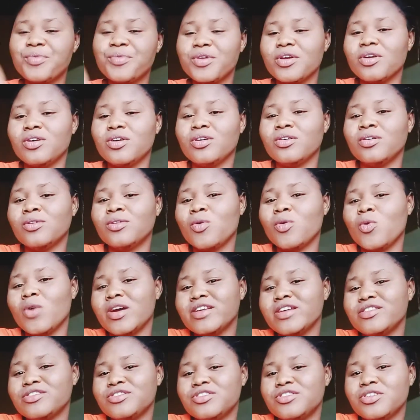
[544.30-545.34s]
your
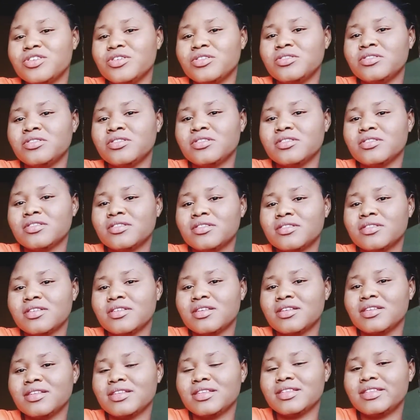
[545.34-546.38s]
question
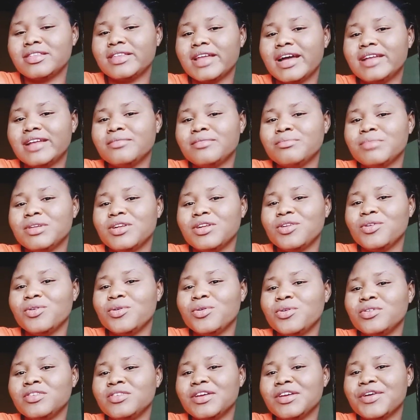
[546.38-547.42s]
down
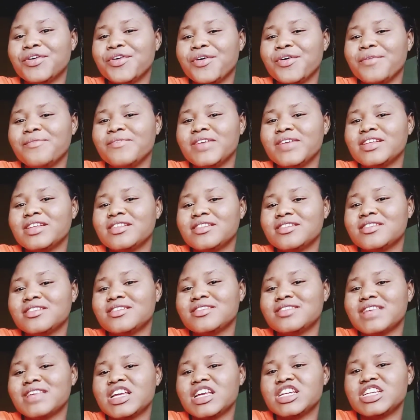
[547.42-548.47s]
below the comment
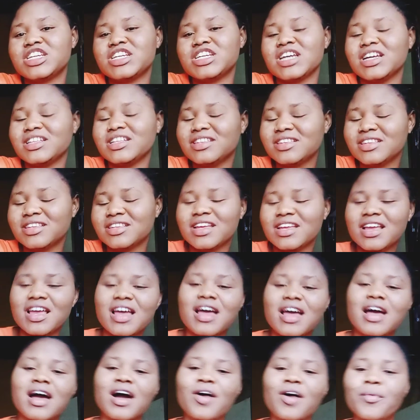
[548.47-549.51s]
section.
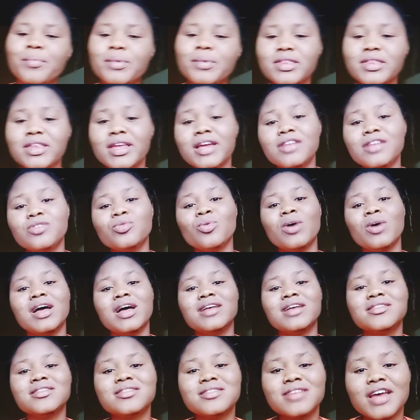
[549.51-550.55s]
I will be there to
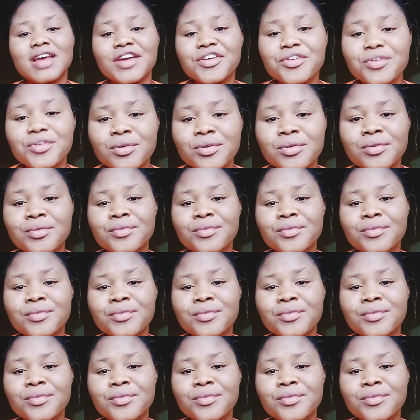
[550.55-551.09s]
answer you.